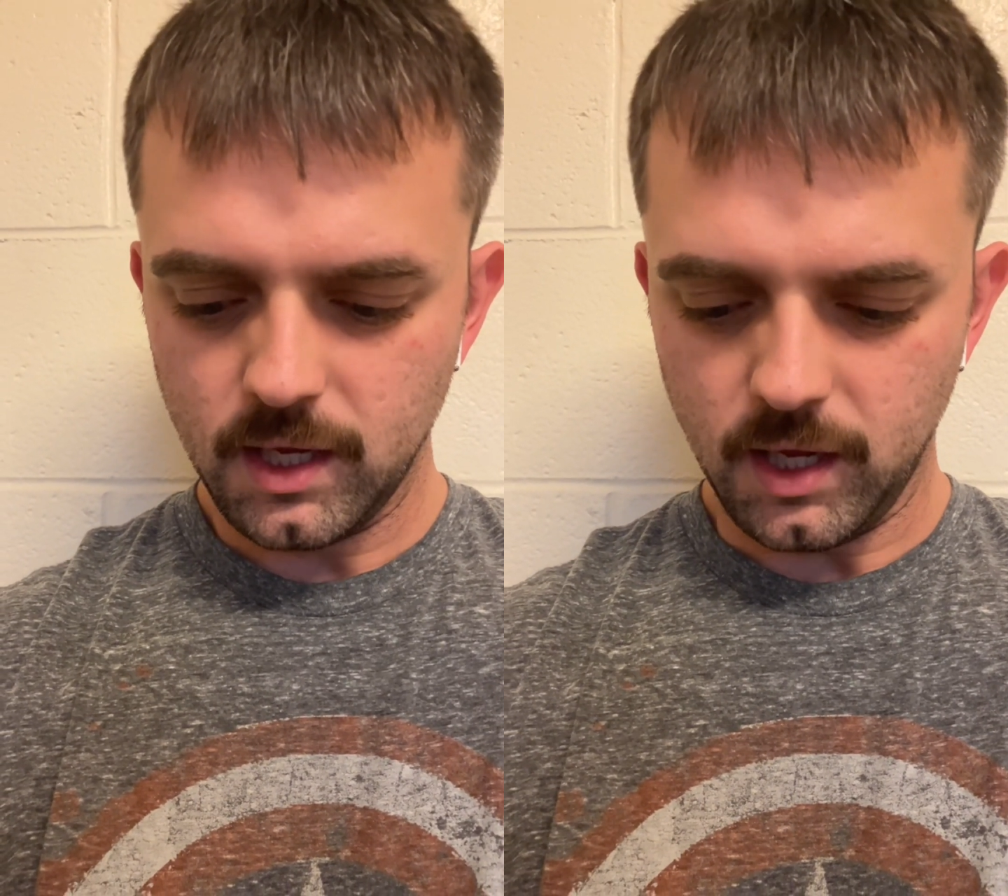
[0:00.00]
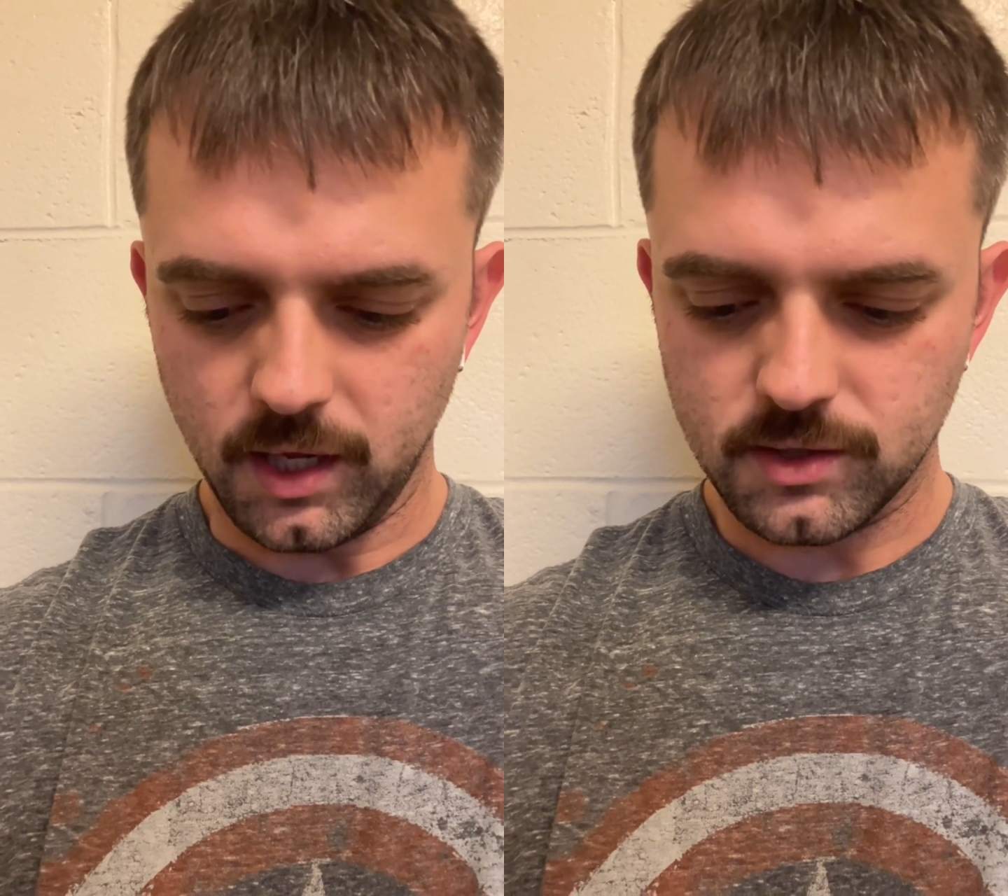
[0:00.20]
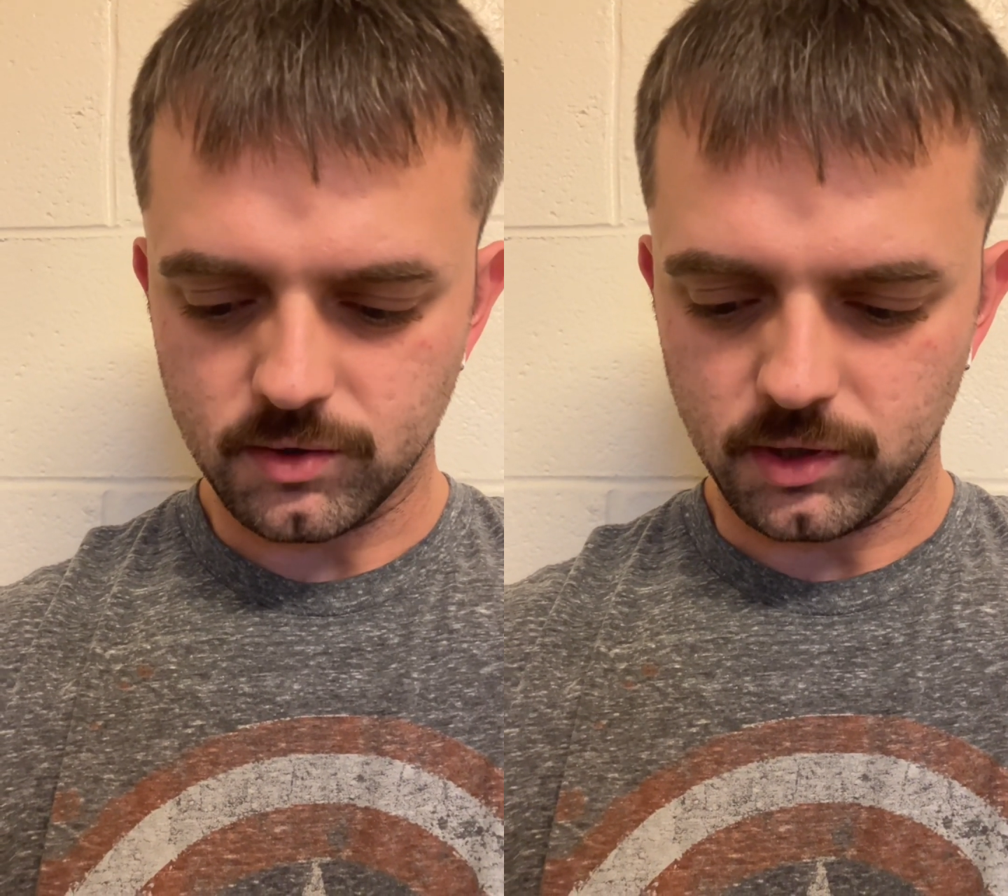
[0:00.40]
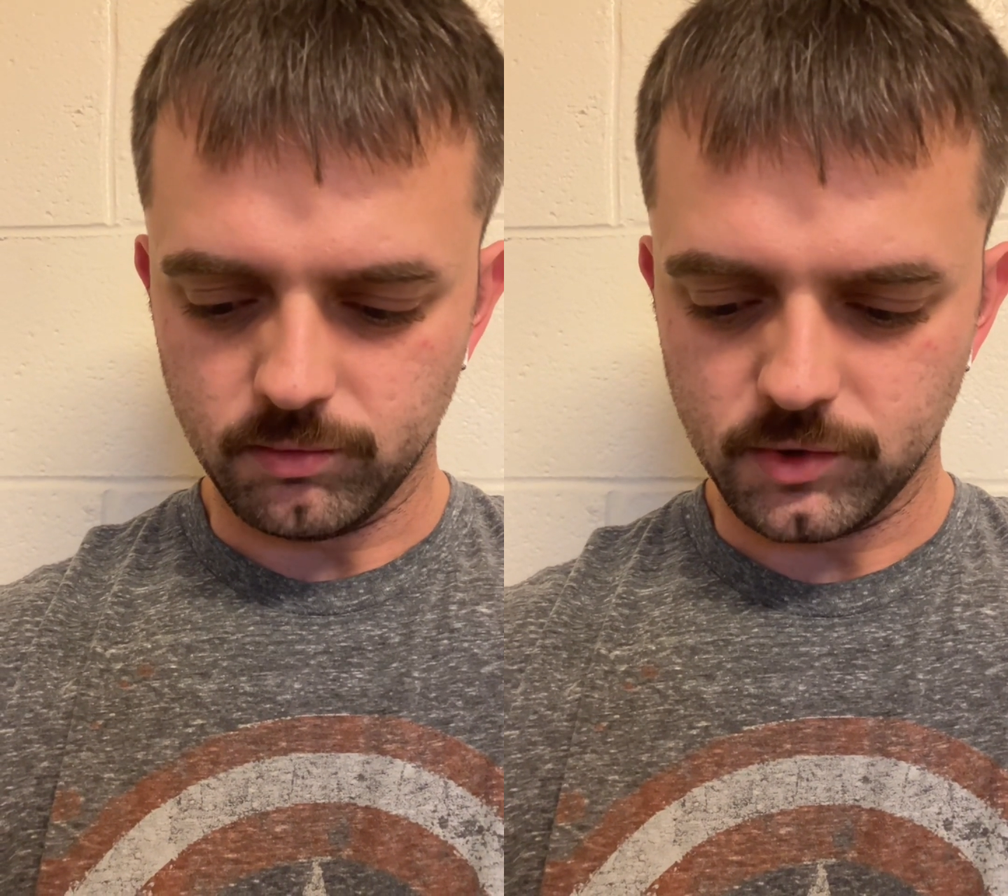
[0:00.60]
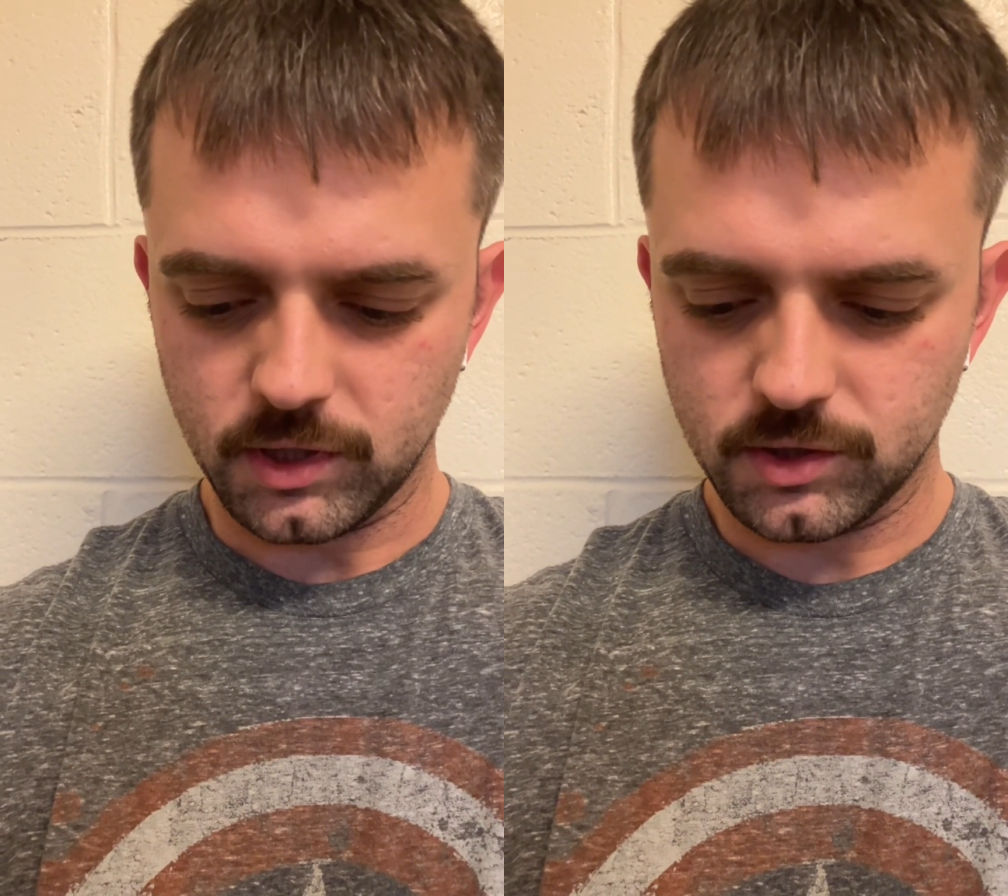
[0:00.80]
answering
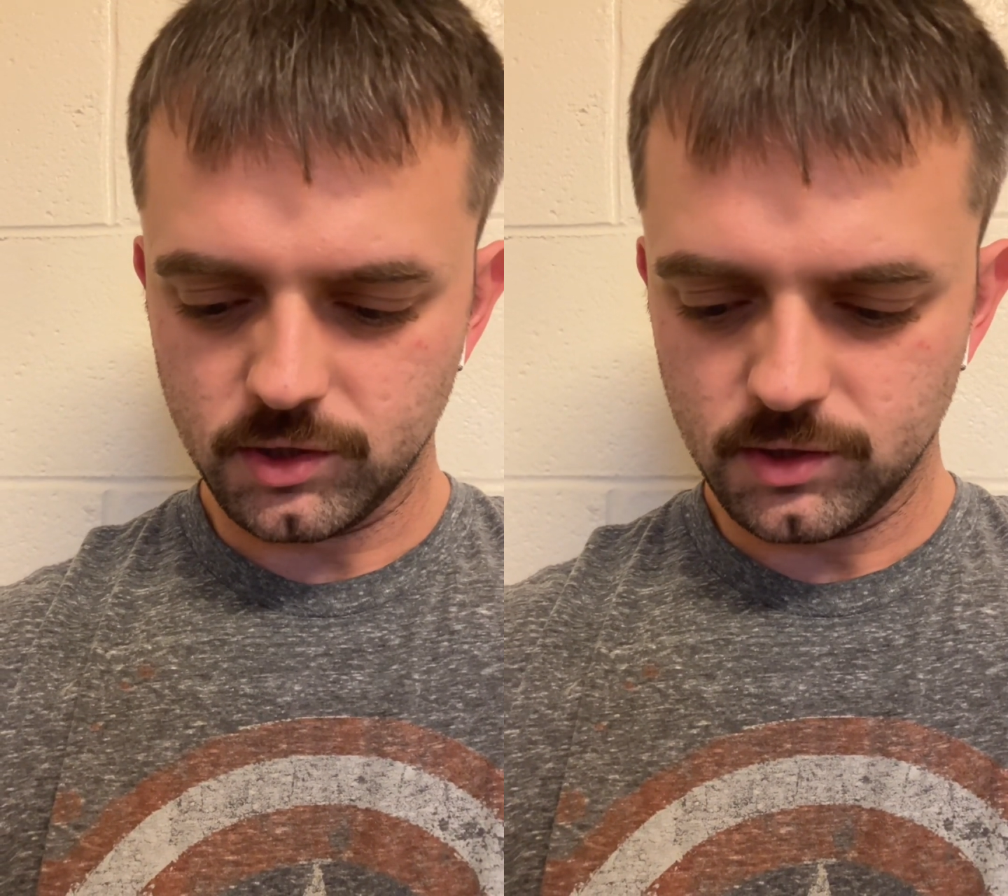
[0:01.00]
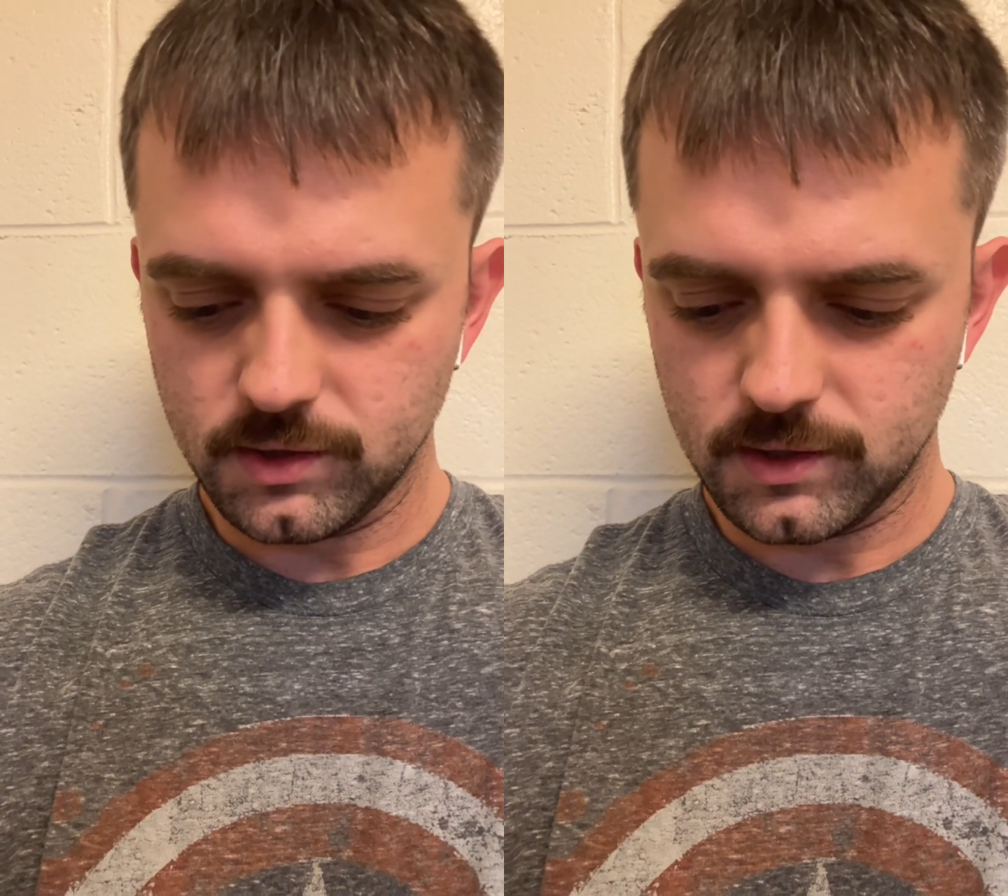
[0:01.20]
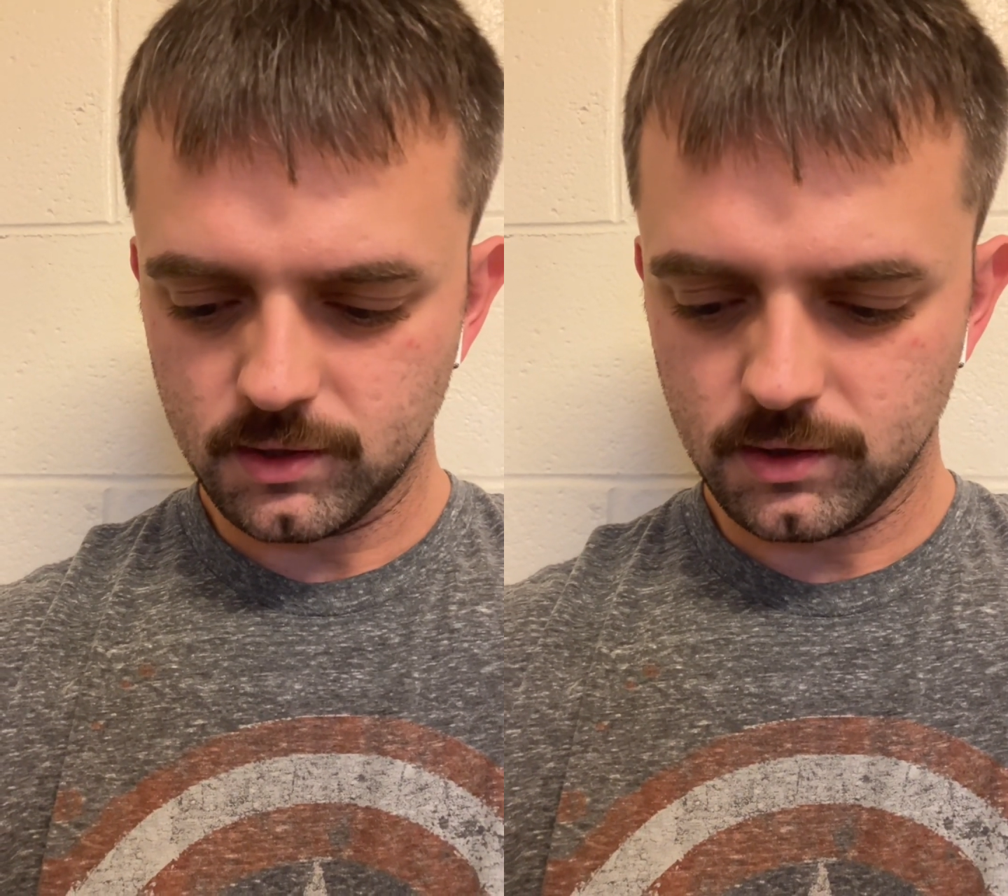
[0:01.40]
objections,